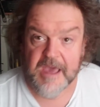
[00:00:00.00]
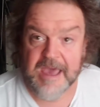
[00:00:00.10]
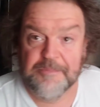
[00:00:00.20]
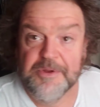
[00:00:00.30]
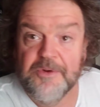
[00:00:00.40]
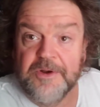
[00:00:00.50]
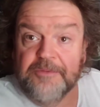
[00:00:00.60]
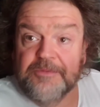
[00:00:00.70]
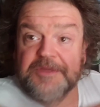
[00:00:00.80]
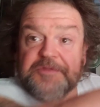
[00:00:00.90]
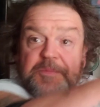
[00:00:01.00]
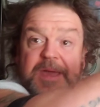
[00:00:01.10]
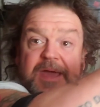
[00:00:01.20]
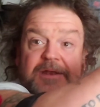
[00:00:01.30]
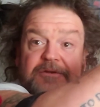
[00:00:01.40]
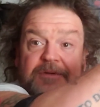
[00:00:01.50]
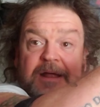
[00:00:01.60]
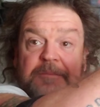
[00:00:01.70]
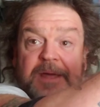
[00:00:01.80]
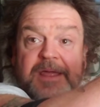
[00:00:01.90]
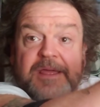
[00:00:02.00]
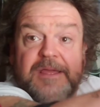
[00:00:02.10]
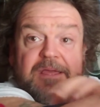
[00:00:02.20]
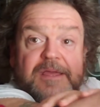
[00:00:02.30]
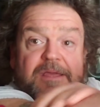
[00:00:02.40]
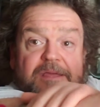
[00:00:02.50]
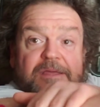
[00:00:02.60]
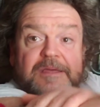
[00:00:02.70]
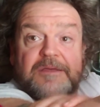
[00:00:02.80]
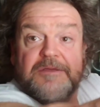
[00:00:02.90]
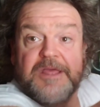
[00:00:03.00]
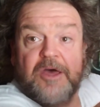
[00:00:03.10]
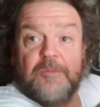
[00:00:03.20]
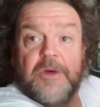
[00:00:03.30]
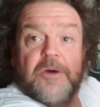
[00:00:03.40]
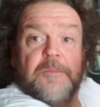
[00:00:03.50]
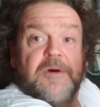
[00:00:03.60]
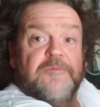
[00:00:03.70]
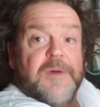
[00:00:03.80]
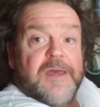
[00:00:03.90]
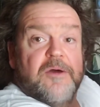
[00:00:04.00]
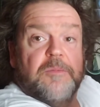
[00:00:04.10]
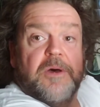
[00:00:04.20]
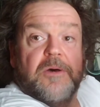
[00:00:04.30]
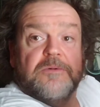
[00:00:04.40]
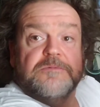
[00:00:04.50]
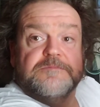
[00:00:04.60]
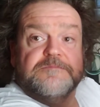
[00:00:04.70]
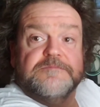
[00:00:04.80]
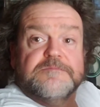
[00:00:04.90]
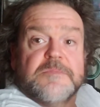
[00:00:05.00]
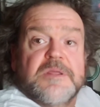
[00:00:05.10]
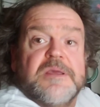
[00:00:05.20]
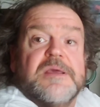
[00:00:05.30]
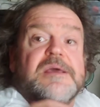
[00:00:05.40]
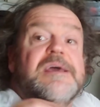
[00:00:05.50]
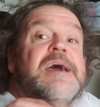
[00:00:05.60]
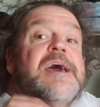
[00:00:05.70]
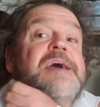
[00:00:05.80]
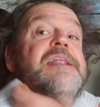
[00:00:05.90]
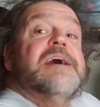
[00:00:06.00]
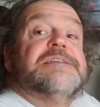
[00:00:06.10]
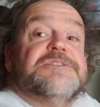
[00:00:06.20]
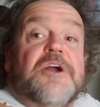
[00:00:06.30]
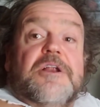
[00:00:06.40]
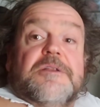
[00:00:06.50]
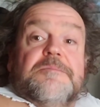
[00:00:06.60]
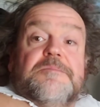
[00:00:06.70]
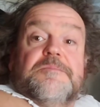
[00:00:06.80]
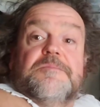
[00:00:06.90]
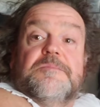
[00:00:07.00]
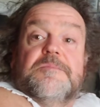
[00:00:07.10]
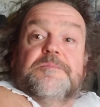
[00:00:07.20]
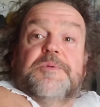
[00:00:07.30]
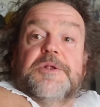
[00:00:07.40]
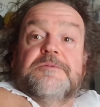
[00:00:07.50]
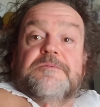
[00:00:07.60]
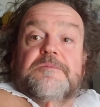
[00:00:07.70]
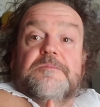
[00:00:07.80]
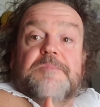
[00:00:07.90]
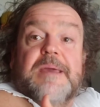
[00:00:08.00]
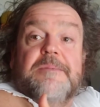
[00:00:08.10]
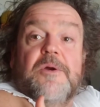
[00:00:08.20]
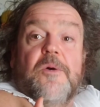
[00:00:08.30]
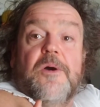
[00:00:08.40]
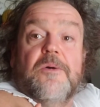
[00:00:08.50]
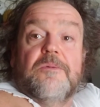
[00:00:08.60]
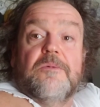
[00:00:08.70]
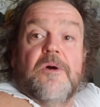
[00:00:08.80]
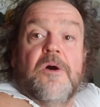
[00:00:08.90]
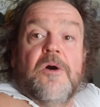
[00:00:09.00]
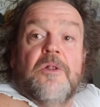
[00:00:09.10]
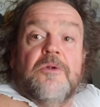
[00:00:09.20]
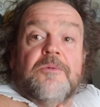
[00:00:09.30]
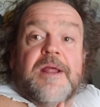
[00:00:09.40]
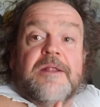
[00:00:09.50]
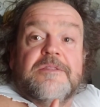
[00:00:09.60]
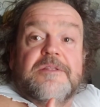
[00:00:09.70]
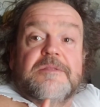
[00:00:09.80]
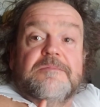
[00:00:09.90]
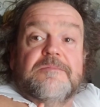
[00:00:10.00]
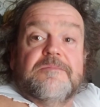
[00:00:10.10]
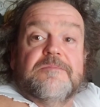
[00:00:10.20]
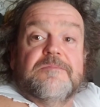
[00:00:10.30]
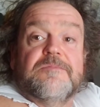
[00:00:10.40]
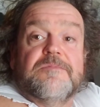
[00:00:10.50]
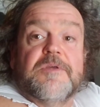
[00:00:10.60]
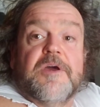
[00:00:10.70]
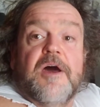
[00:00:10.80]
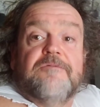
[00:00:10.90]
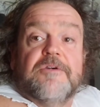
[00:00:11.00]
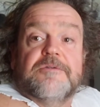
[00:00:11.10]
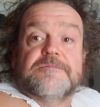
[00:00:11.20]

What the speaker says: I put on a wristband around my elbow, above my elbow, and I start putting baby oil all around the cover.